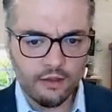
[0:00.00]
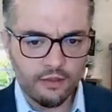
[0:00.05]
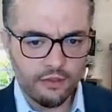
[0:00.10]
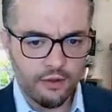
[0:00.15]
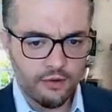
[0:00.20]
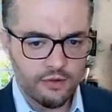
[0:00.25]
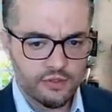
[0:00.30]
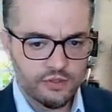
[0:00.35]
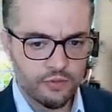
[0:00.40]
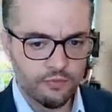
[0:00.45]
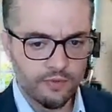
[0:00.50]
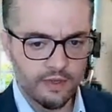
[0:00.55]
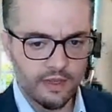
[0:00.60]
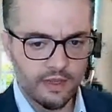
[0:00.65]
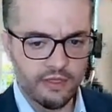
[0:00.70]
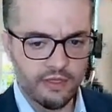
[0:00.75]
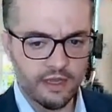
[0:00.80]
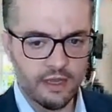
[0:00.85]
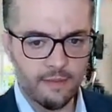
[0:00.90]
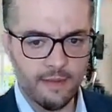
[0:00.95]
those who really
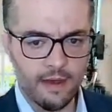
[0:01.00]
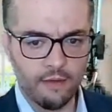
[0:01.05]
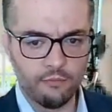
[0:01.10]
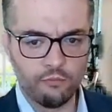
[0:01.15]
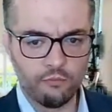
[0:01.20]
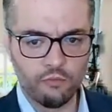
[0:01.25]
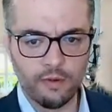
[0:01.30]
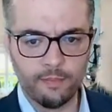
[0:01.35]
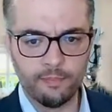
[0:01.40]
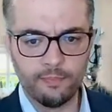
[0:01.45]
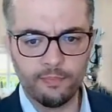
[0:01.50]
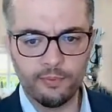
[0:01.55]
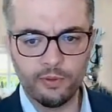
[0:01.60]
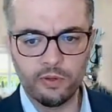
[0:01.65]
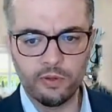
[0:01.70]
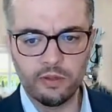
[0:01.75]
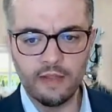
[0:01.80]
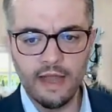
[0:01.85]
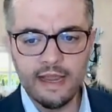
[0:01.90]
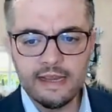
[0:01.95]
think about
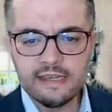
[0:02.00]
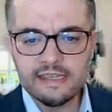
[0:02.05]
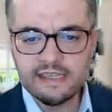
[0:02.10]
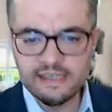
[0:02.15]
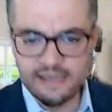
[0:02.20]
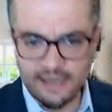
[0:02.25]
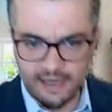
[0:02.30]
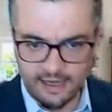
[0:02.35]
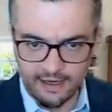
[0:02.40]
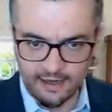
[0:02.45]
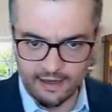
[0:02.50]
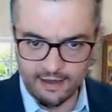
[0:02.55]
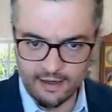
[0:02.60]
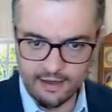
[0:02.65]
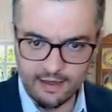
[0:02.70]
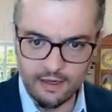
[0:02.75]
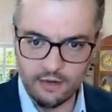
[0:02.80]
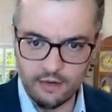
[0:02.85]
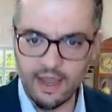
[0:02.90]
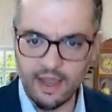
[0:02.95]
replacing,
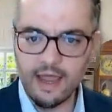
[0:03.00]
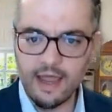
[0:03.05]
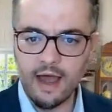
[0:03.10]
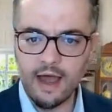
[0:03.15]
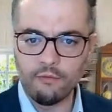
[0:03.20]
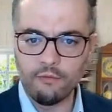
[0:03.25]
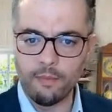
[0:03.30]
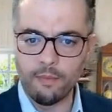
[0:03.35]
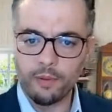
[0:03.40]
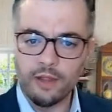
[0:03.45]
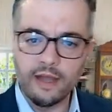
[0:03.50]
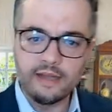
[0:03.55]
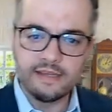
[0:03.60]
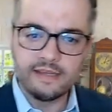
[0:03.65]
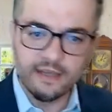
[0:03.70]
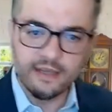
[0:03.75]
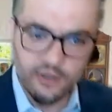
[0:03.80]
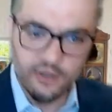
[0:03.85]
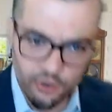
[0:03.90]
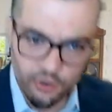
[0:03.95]
AI
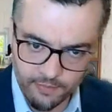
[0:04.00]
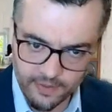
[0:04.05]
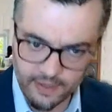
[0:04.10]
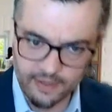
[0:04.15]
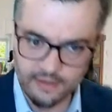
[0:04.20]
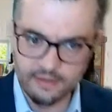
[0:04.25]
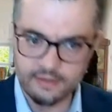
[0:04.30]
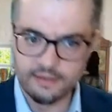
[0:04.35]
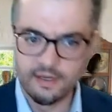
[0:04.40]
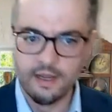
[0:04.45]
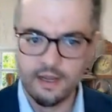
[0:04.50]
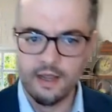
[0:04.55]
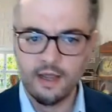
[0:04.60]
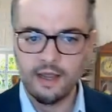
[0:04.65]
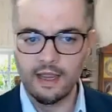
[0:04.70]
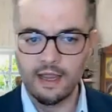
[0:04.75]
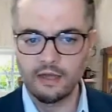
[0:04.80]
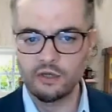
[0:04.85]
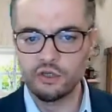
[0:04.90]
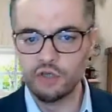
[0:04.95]
replacing humans
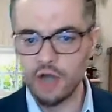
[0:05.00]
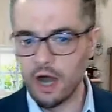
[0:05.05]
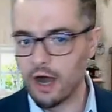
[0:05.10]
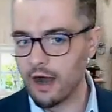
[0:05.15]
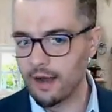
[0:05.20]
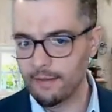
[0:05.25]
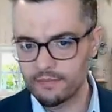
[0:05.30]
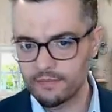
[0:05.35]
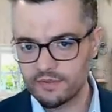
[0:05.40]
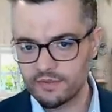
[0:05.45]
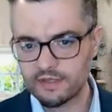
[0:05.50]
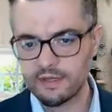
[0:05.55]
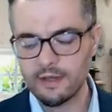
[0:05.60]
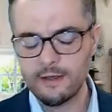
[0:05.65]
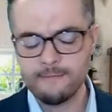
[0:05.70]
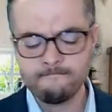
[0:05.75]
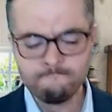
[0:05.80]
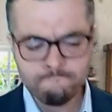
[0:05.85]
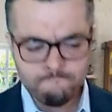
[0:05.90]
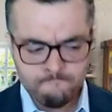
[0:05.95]
in jobs,
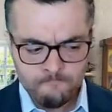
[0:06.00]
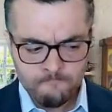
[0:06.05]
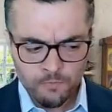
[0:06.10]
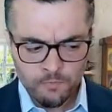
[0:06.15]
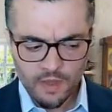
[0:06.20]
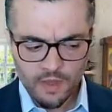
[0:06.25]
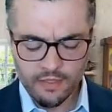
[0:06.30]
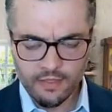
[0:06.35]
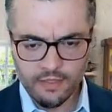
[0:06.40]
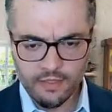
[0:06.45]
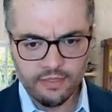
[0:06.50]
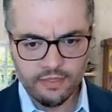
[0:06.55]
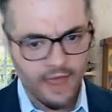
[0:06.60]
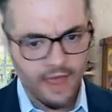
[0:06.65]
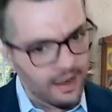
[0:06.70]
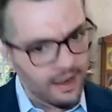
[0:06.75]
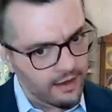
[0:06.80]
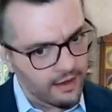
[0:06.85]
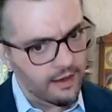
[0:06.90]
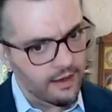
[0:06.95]

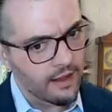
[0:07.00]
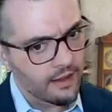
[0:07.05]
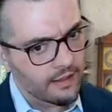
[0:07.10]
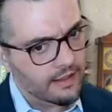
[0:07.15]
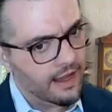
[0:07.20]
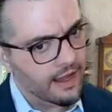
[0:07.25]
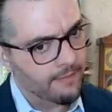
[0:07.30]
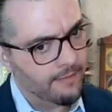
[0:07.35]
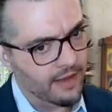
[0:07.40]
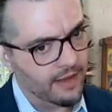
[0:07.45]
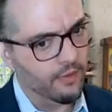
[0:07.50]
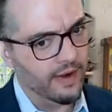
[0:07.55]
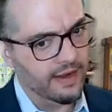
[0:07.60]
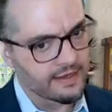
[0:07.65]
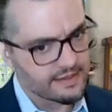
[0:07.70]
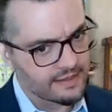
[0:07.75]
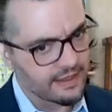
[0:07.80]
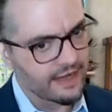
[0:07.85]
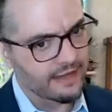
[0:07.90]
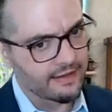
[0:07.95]
that, by the way,
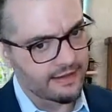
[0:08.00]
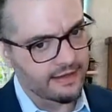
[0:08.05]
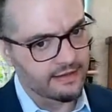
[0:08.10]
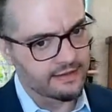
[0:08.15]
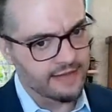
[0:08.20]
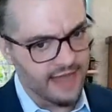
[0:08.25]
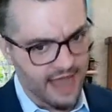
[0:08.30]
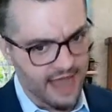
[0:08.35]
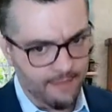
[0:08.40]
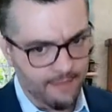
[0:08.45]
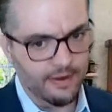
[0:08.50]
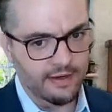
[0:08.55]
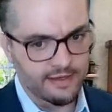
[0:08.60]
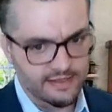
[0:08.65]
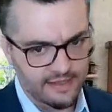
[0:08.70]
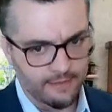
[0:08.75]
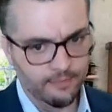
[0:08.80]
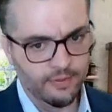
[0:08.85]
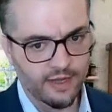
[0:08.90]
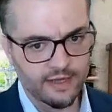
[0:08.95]
is likely to happen in
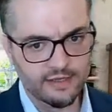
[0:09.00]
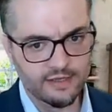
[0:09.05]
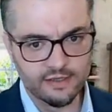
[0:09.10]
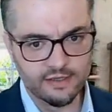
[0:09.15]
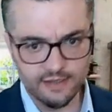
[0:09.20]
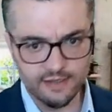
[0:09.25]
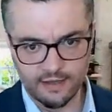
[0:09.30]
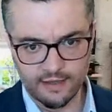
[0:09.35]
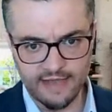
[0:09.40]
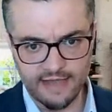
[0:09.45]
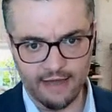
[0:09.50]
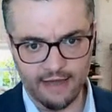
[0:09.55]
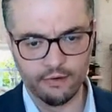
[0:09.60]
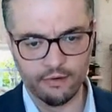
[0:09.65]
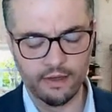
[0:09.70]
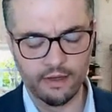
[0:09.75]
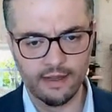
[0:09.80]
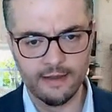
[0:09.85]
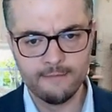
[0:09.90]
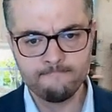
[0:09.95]
some places,
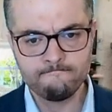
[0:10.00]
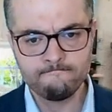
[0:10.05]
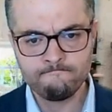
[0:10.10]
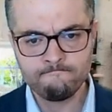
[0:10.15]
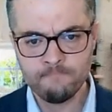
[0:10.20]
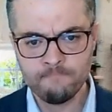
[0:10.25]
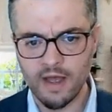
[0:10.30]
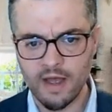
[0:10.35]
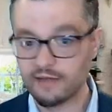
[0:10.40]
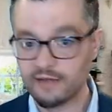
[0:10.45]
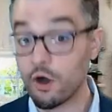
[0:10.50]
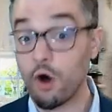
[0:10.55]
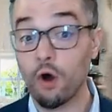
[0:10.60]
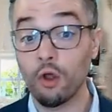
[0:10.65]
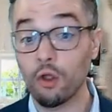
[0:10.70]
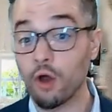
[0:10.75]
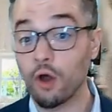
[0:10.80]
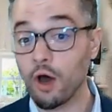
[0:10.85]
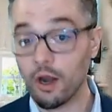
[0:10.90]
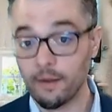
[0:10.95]
undoubtedly, as
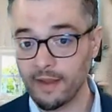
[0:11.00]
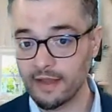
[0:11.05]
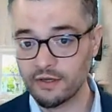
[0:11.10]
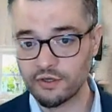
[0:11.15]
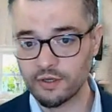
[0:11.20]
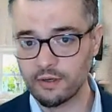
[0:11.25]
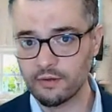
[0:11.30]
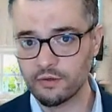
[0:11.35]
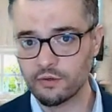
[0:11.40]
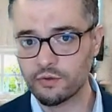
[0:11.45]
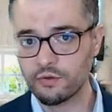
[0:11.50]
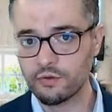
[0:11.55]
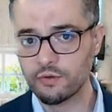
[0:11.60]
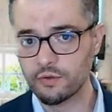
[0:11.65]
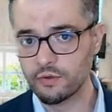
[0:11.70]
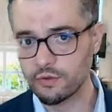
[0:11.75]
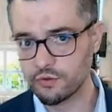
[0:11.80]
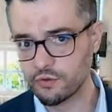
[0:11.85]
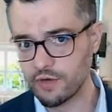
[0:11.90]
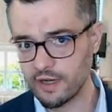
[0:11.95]
all automation
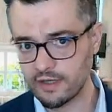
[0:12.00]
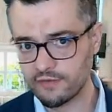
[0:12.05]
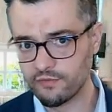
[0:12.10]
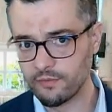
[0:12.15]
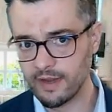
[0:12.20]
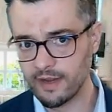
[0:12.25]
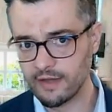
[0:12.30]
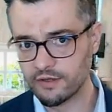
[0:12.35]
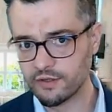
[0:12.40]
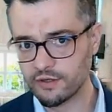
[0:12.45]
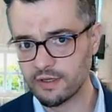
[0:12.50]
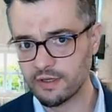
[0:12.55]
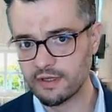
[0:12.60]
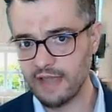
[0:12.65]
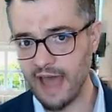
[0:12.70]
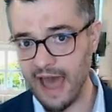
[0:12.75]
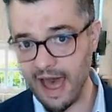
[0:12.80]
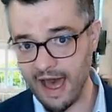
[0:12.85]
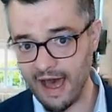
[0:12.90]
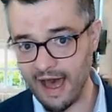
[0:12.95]
transformations
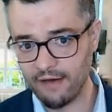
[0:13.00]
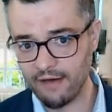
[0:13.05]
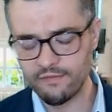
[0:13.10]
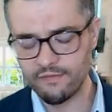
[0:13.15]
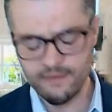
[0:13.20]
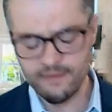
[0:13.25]
have.